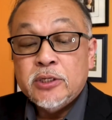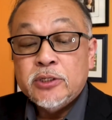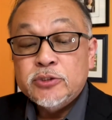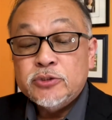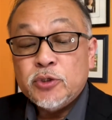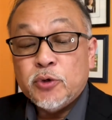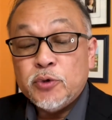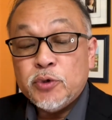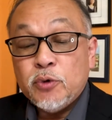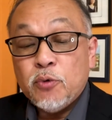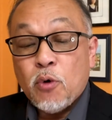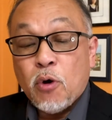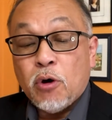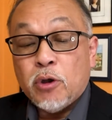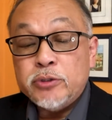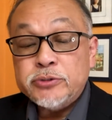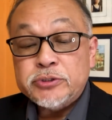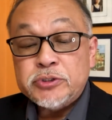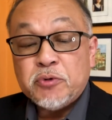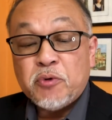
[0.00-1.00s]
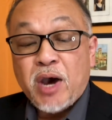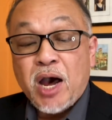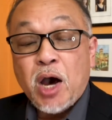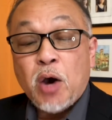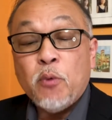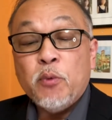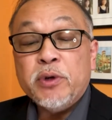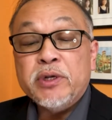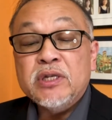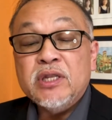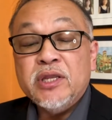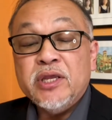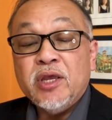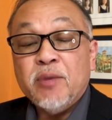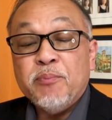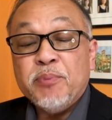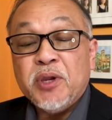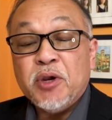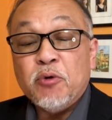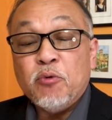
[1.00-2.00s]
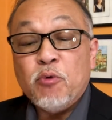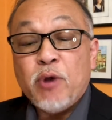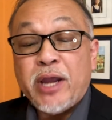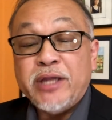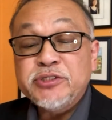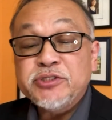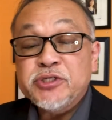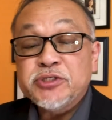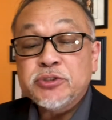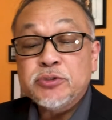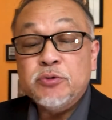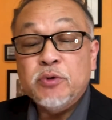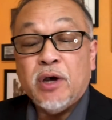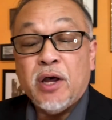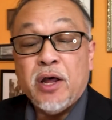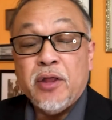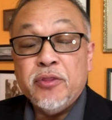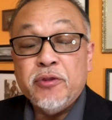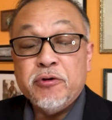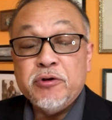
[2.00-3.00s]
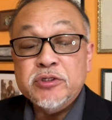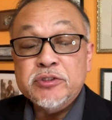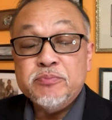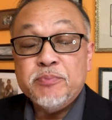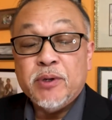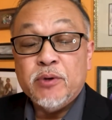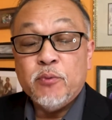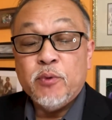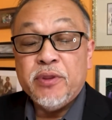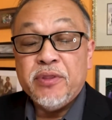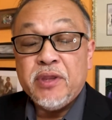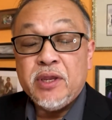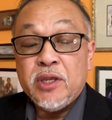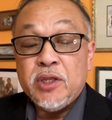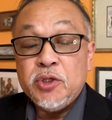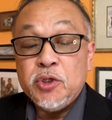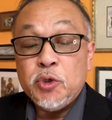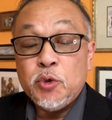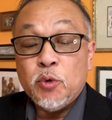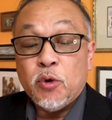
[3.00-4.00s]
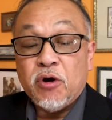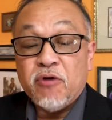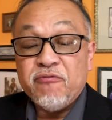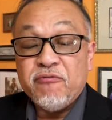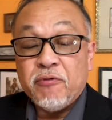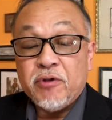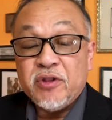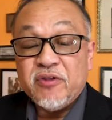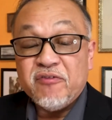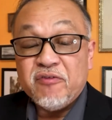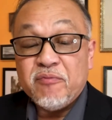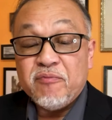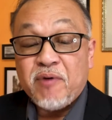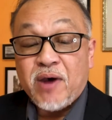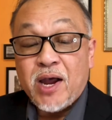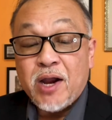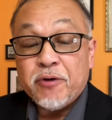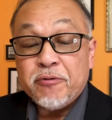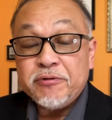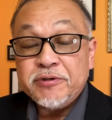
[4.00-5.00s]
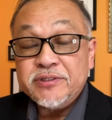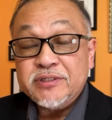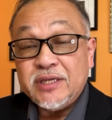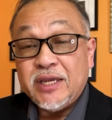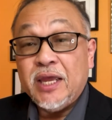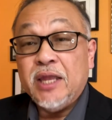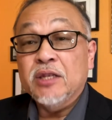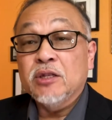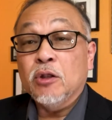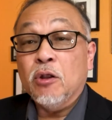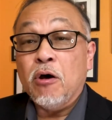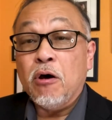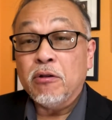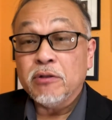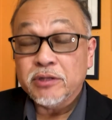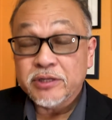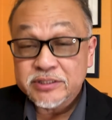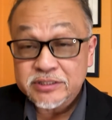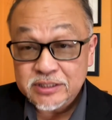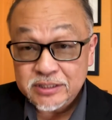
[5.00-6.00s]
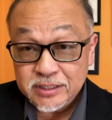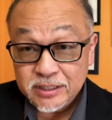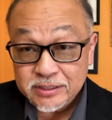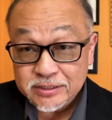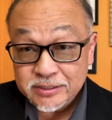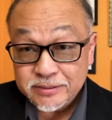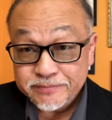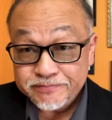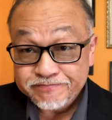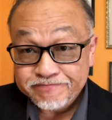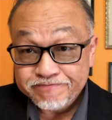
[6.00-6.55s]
So you also outwardly appear righteous to others, but within you are full of hypocrisy and lawlessness.